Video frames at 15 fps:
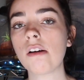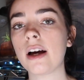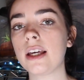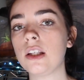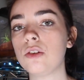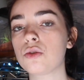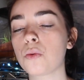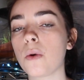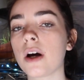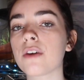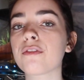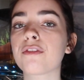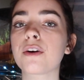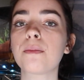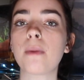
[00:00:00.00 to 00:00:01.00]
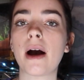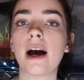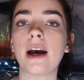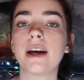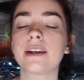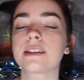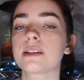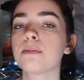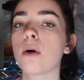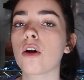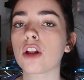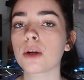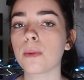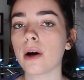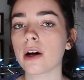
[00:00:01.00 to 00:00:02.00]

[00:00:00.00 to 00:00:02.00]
I use one for my smaller